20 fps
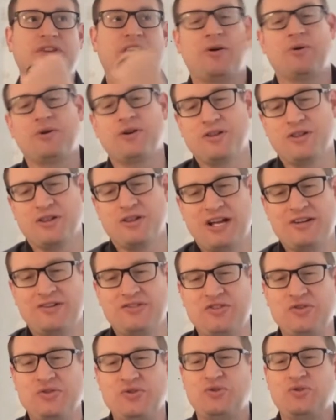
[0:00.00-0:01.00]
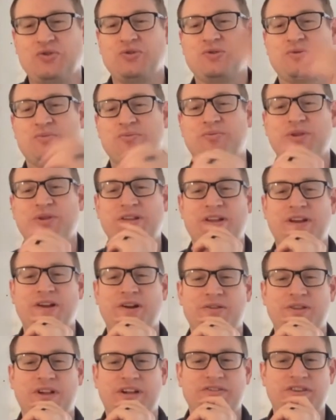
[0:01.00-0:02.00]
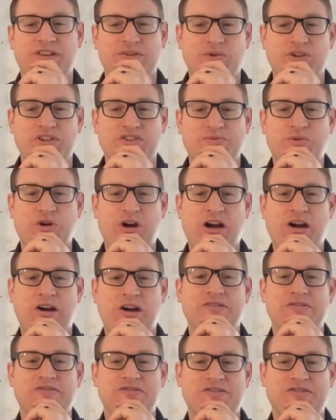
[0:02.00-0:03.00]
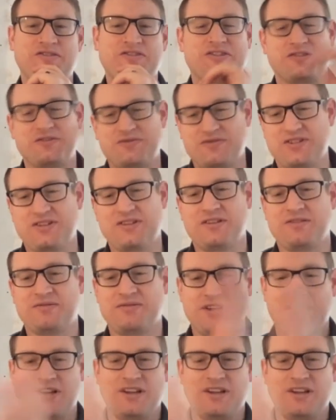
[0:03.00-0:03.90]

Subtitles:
I would have liked to be there like 10 weeks prior just to see